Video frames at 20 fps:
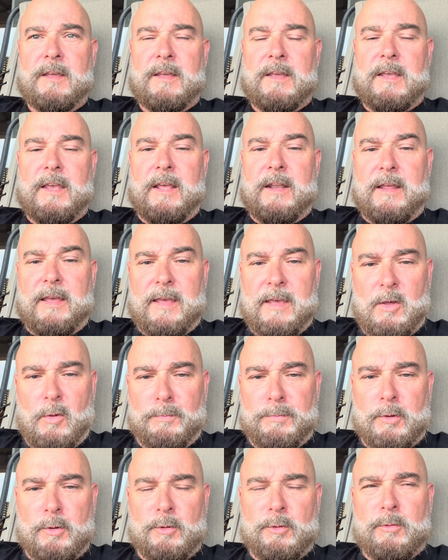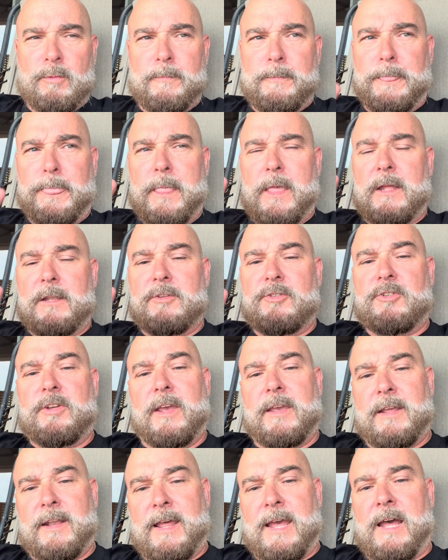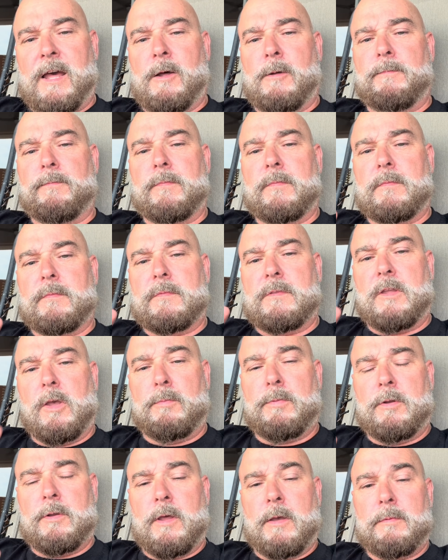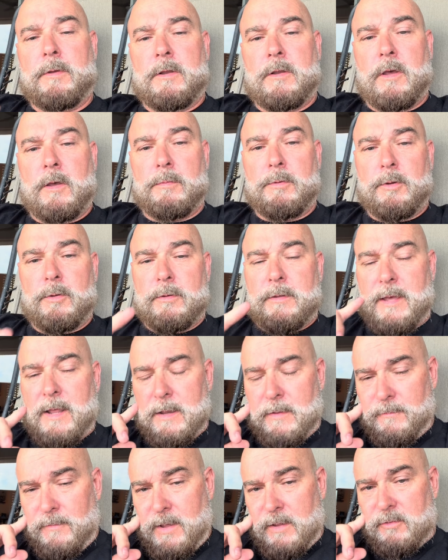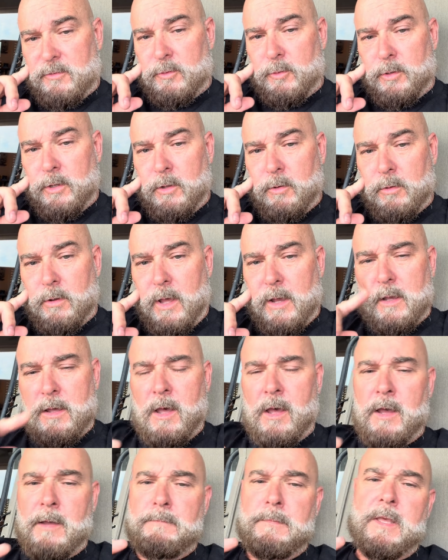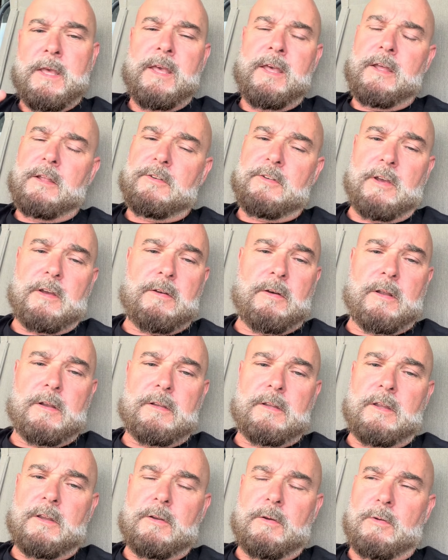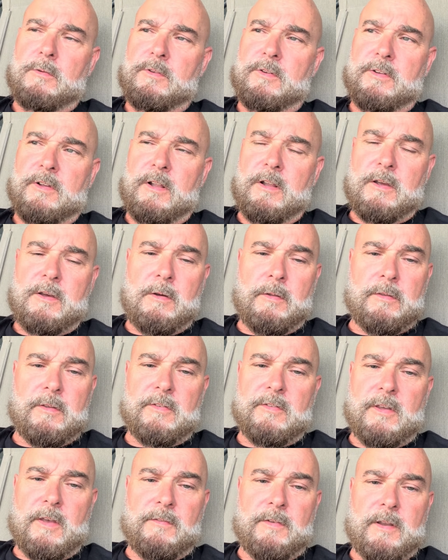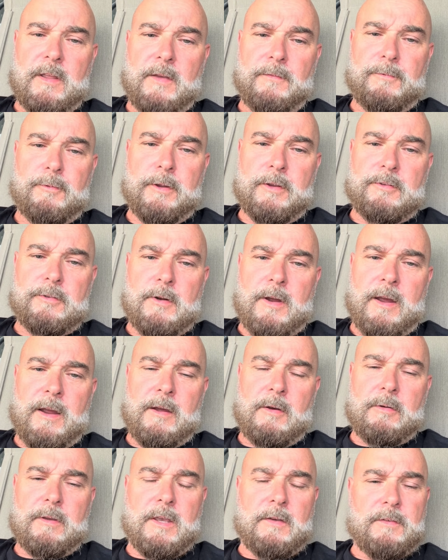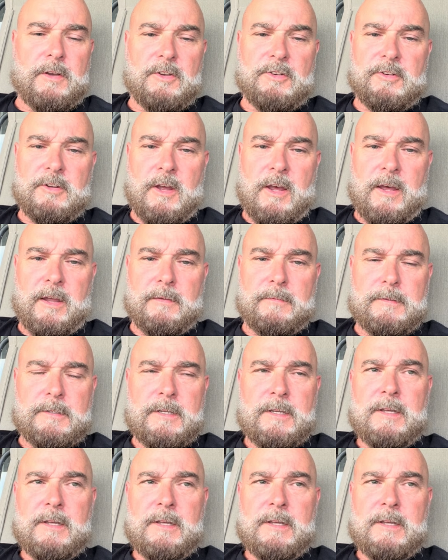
It'll help you. Check it out, www.tatifystudio.com. Check out, just click on the 7-day free trial, give it a shot.